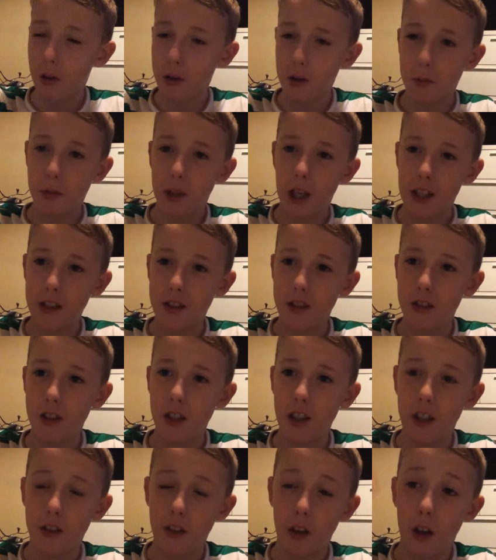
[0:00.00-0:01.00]
What's up guys, in
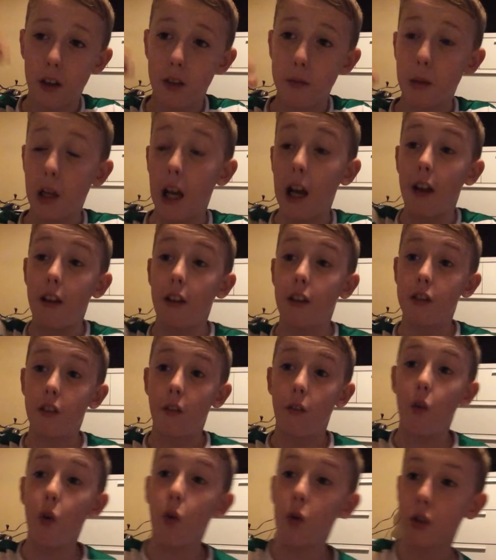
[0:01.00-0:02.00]
today's video, uh,
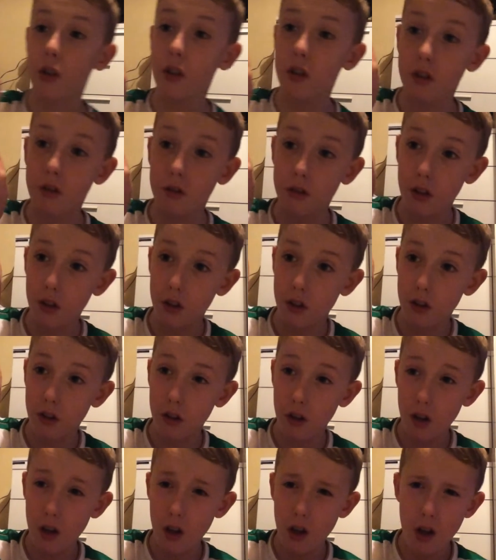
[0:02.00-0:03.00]
there's a vote just
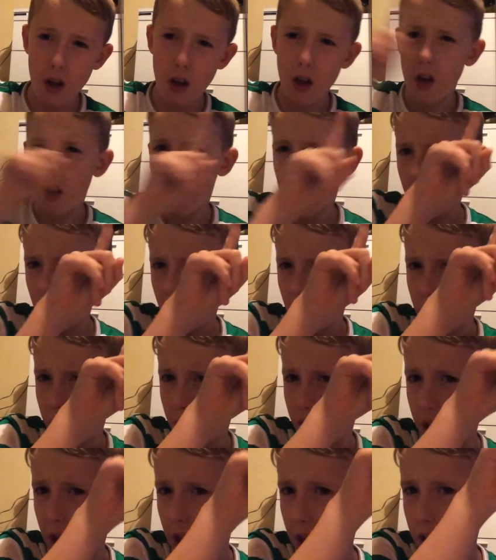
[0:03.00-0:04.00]

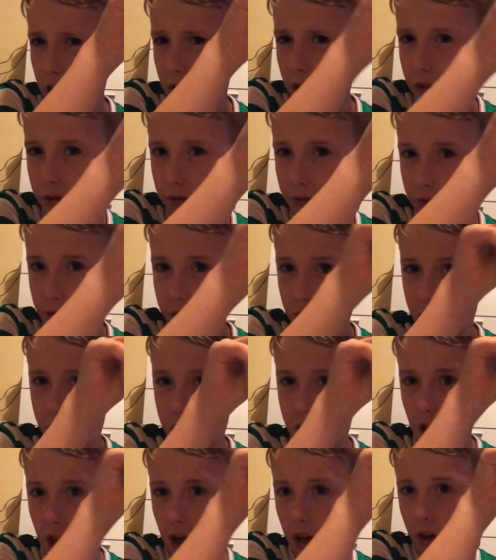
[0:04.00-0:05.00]
there,
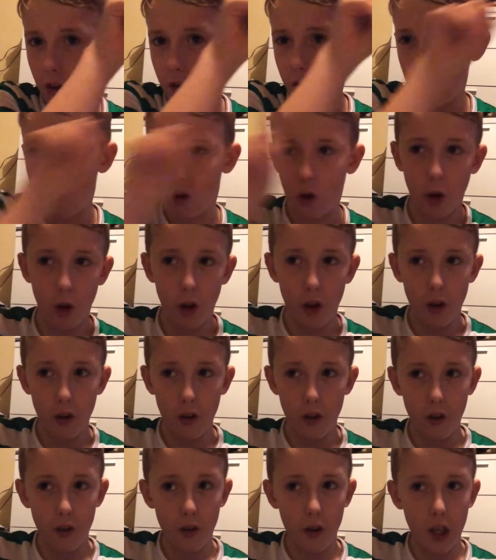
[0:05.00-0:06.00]
just there, or
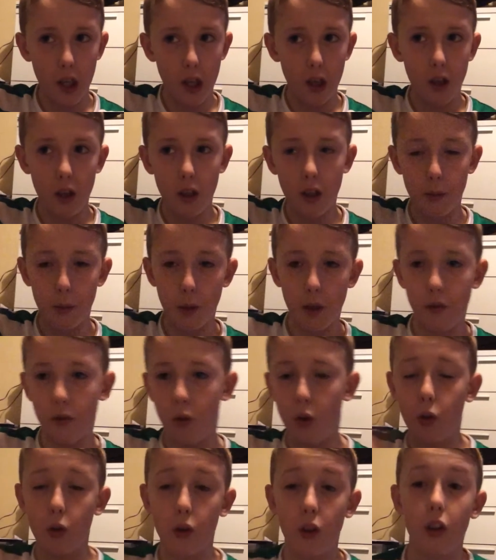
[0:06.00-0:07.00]
there. There'll be a
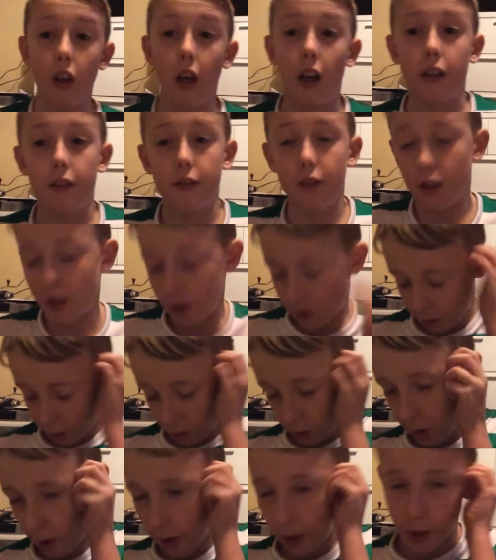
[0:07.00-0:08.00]
vote, I infinite
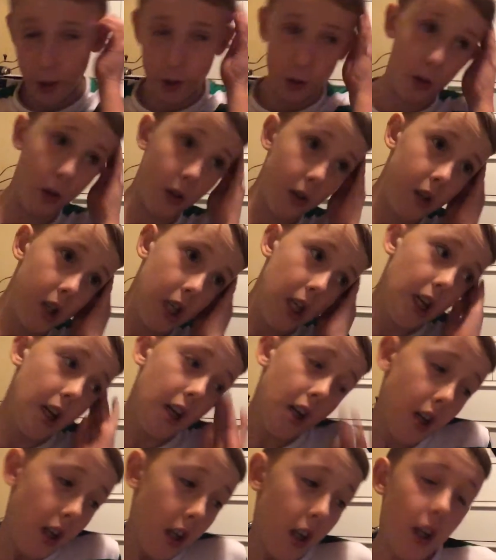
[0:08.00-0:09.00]
the cards, or
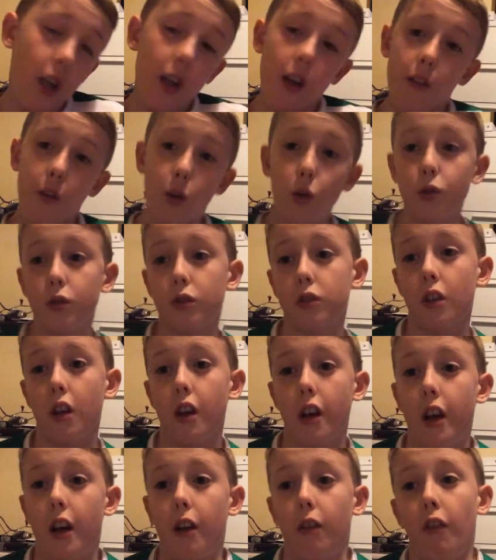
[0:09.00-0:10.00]
votes,
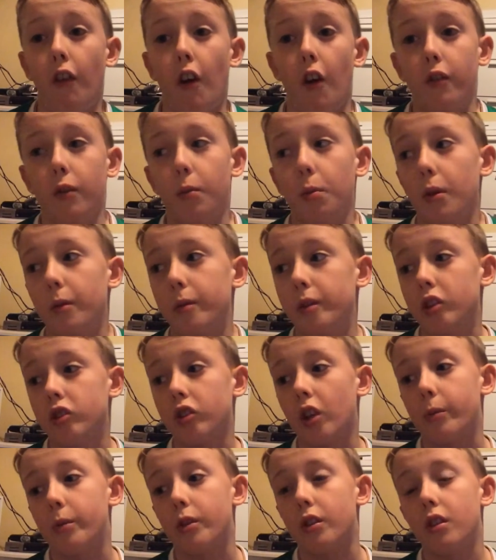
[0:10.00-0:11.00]
uh, if I to put them in the
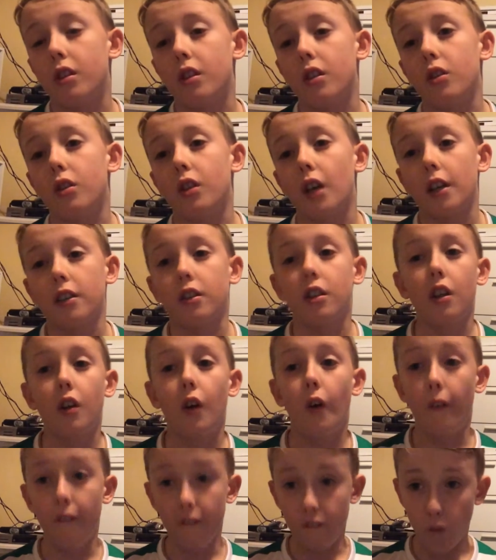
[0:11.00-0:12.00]
description, you guys can
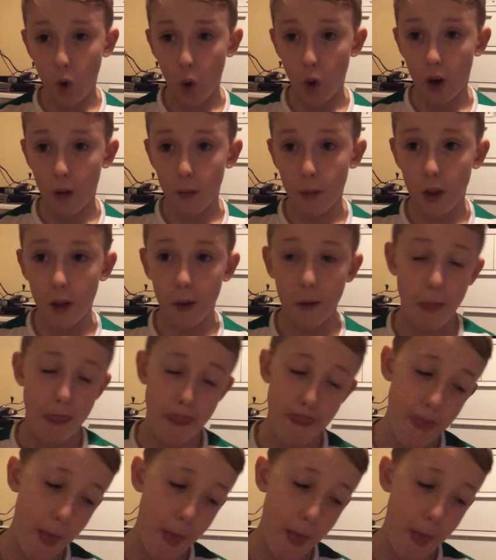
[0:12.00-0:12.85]
go vote up there.